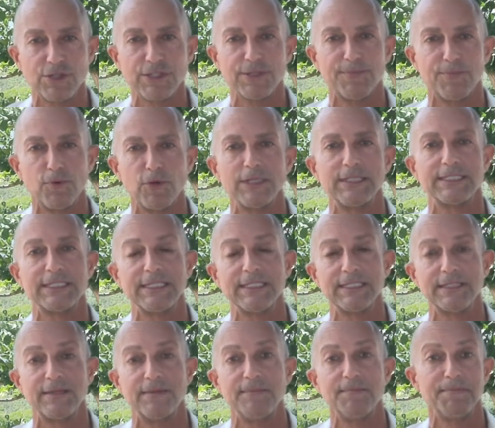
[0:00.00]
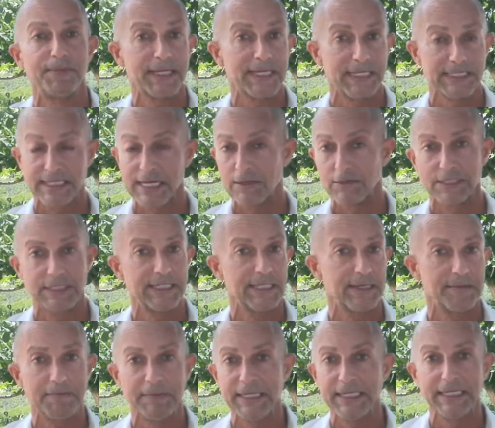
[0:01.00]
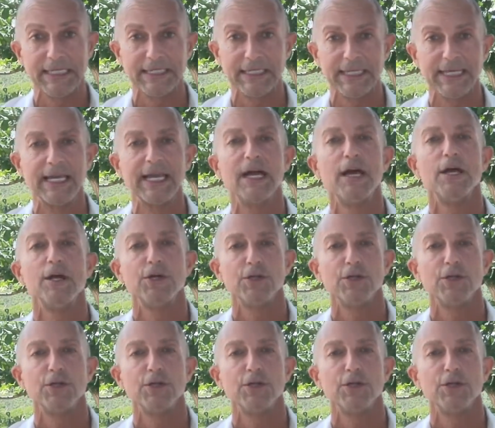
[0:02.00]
support system because I'll see immediately